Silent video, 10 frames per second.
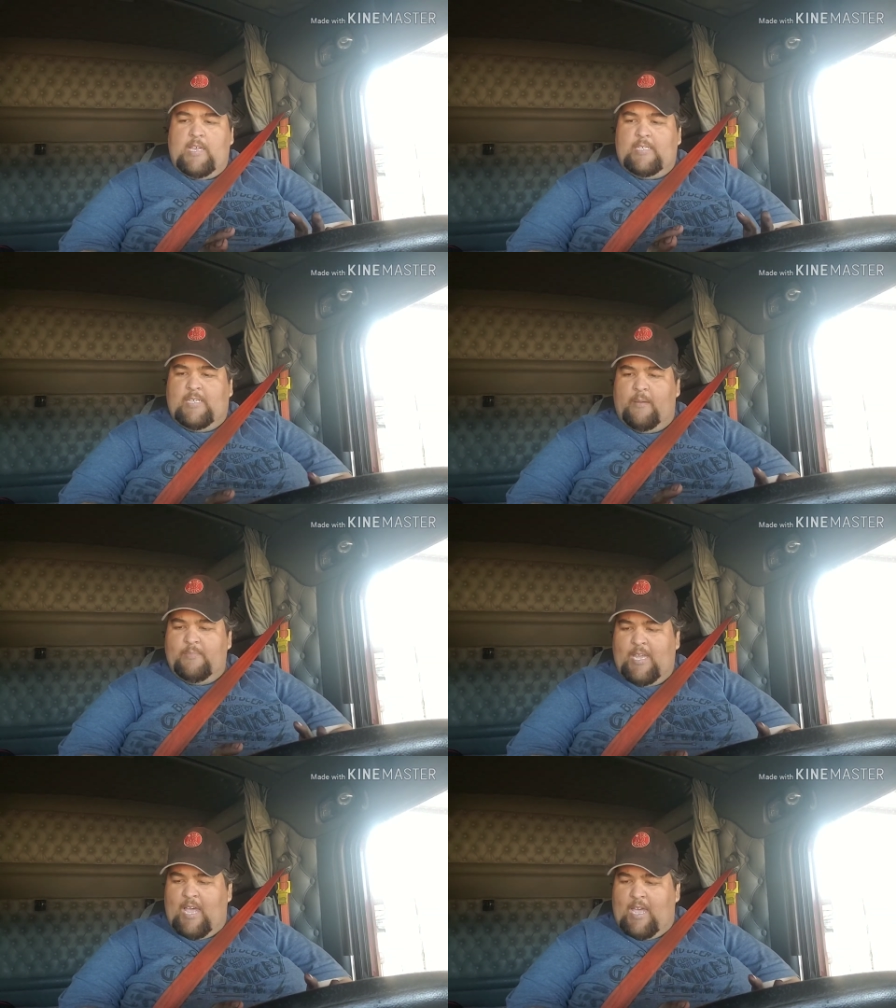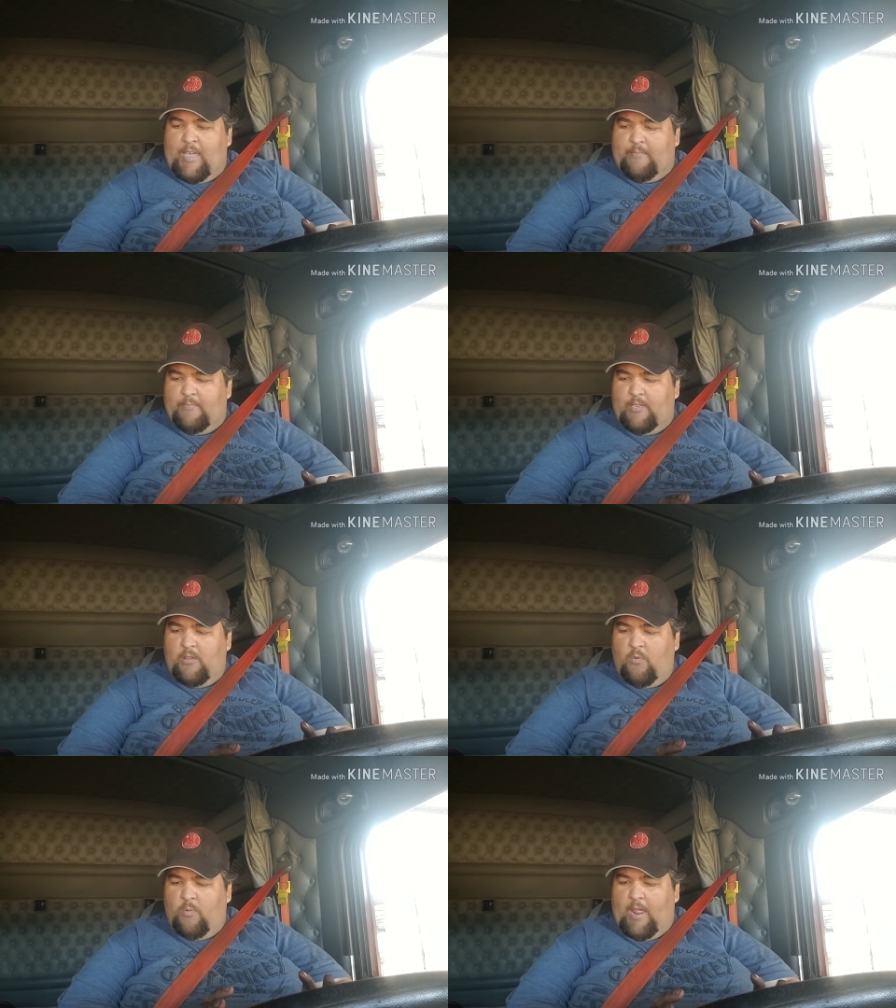sometimes
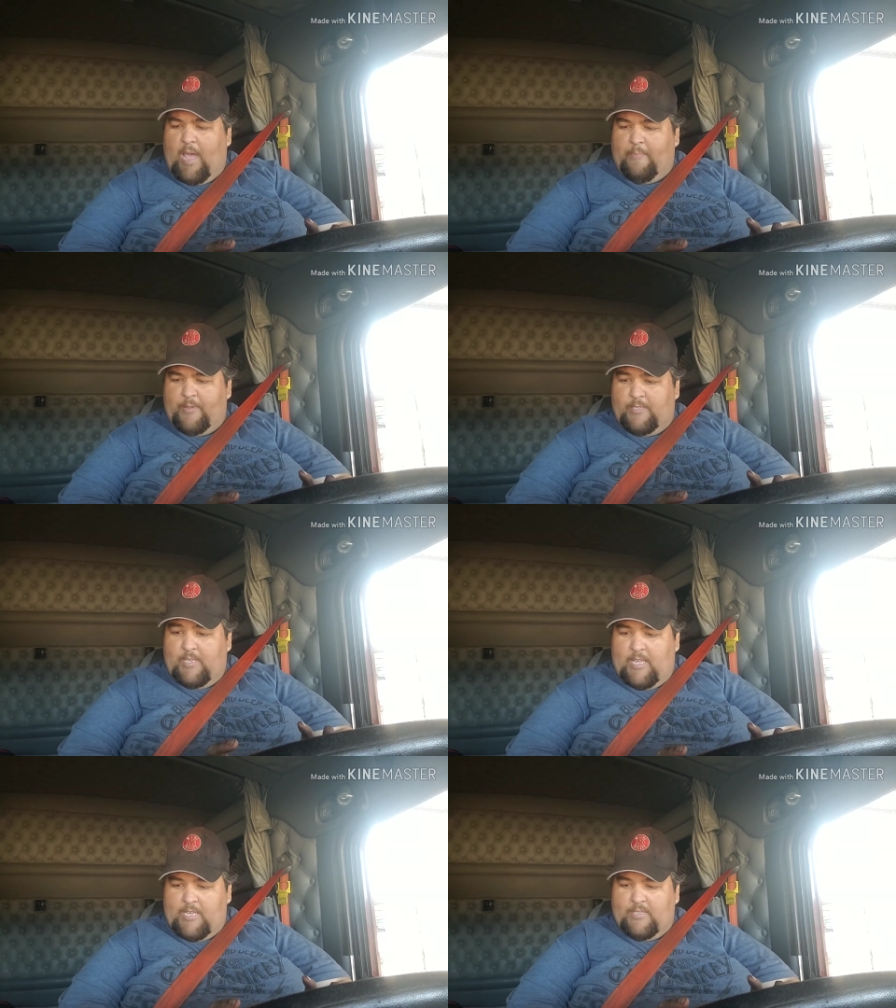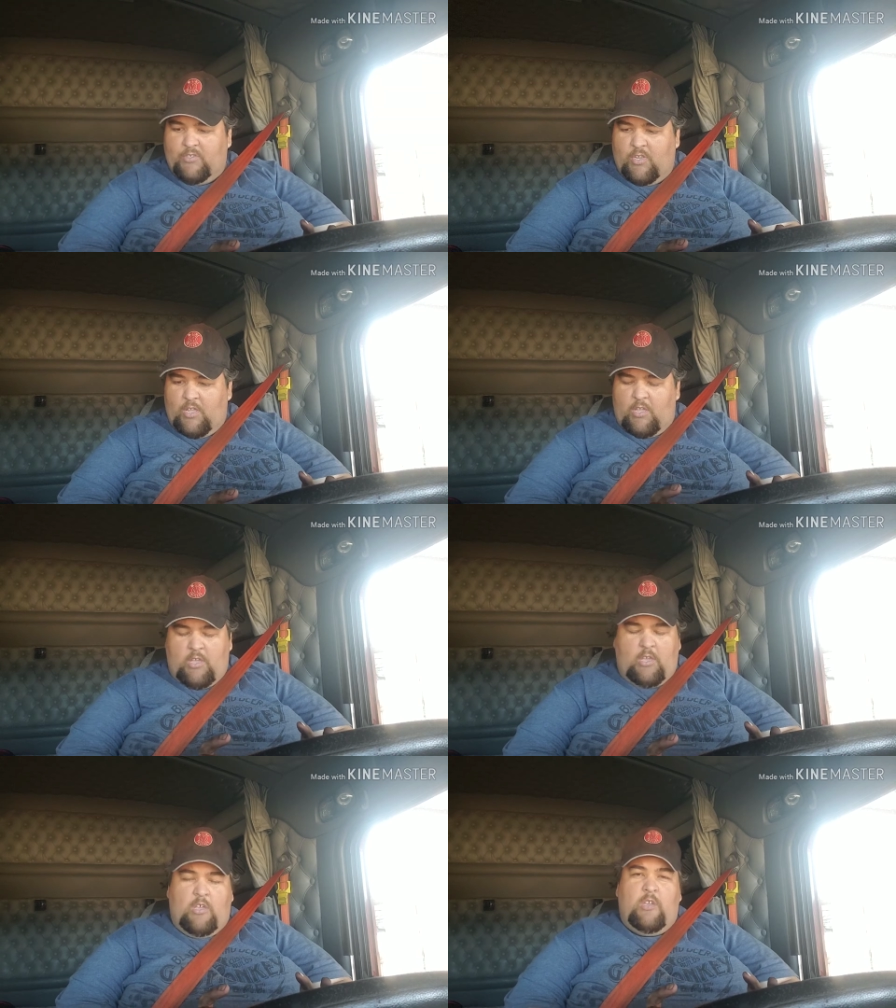what happens is
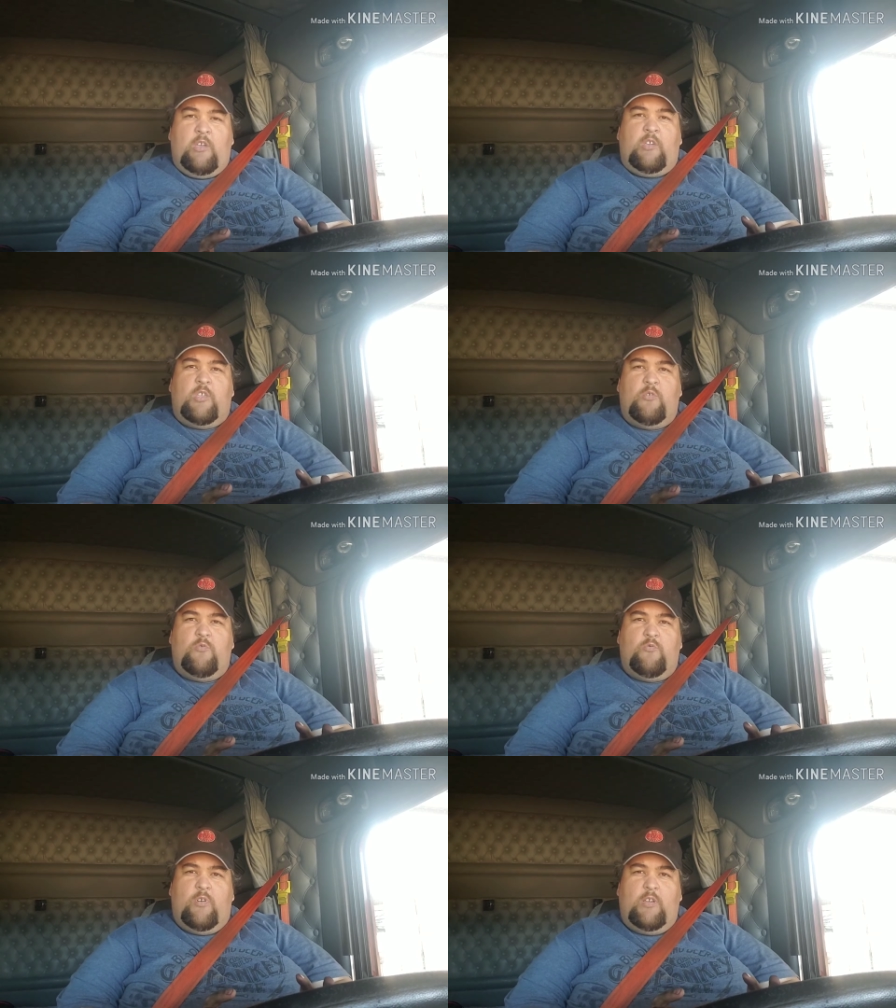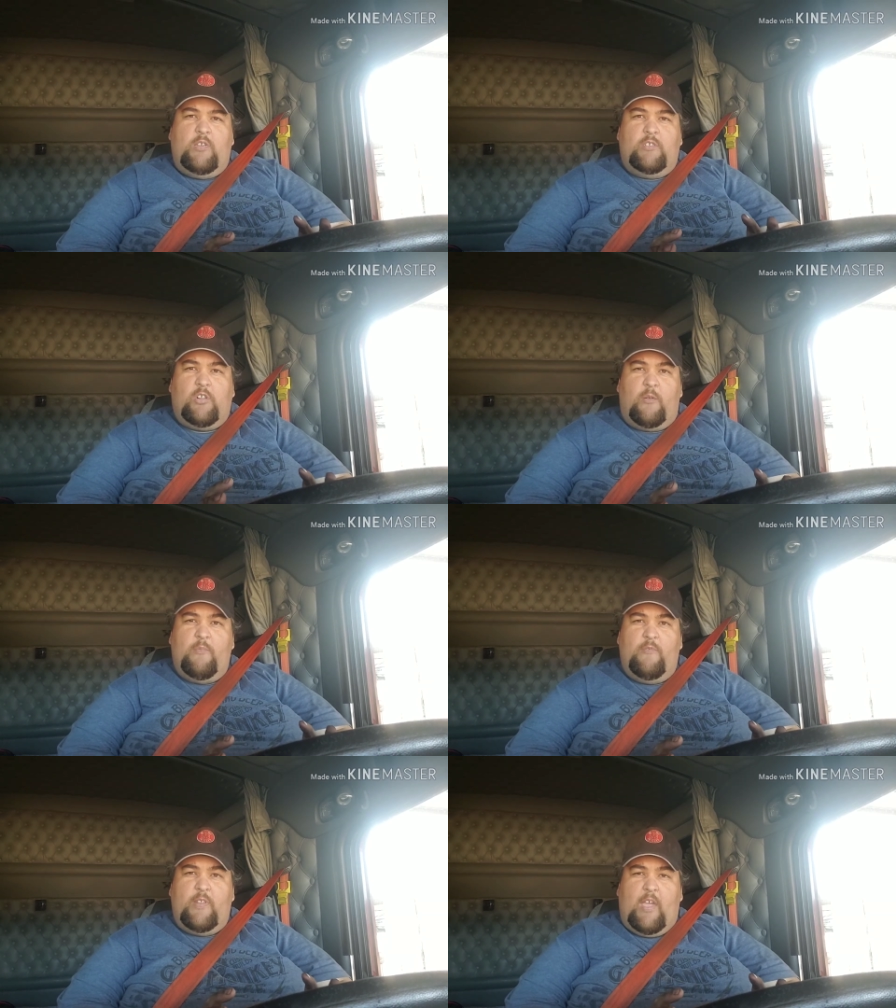you start
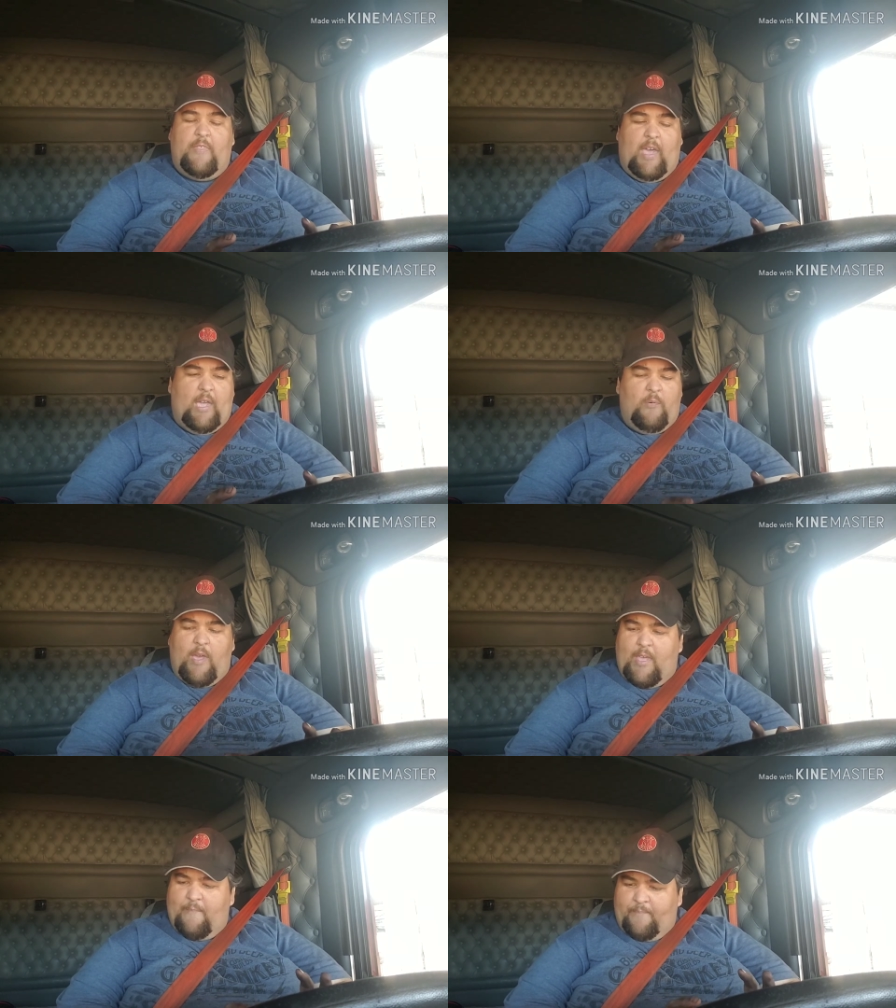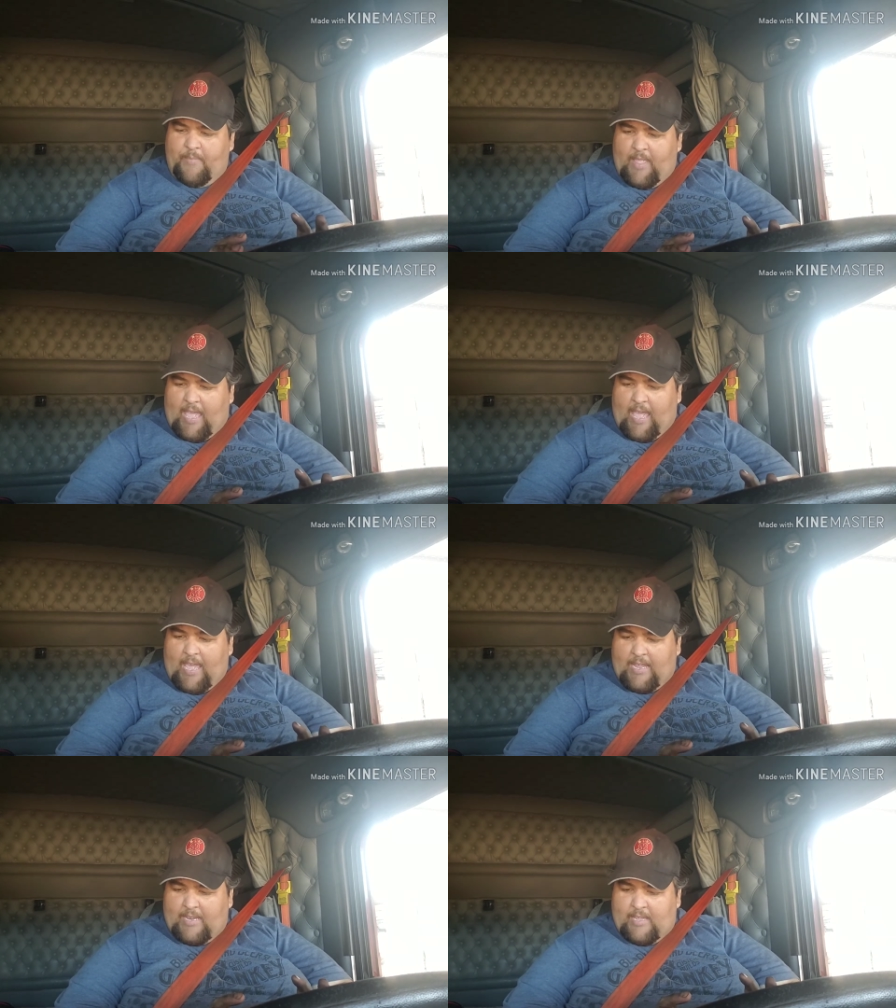moving down the highway
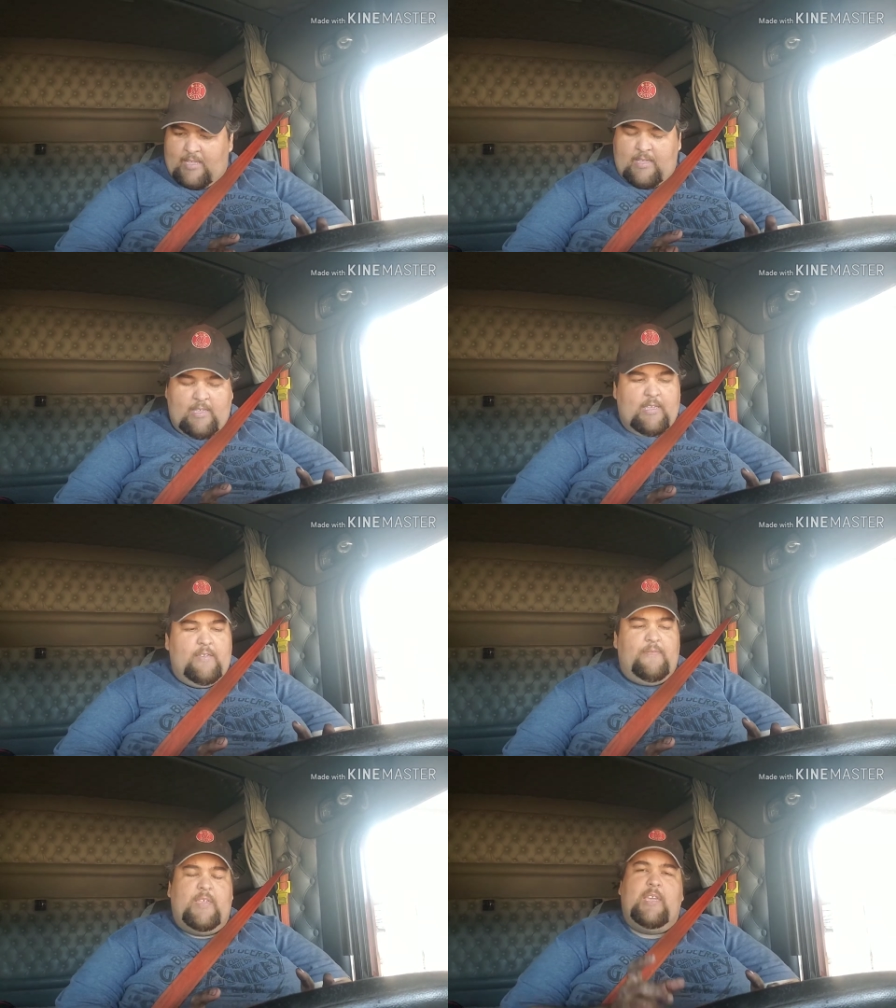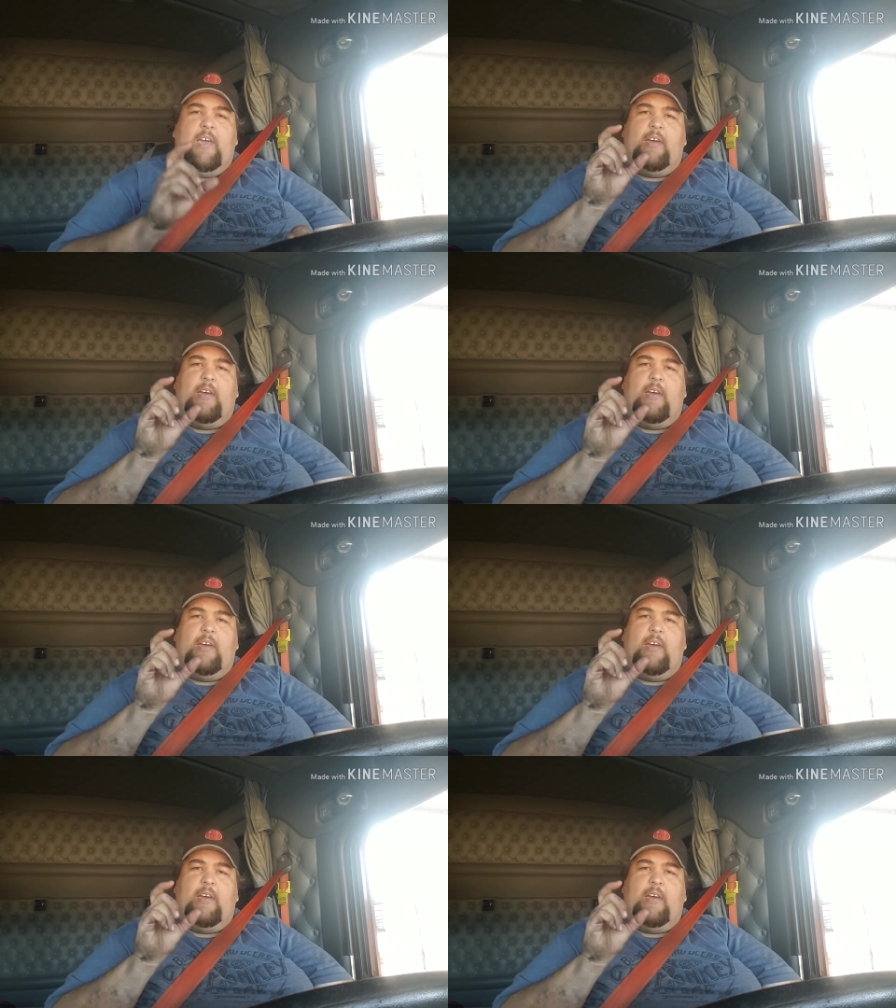and the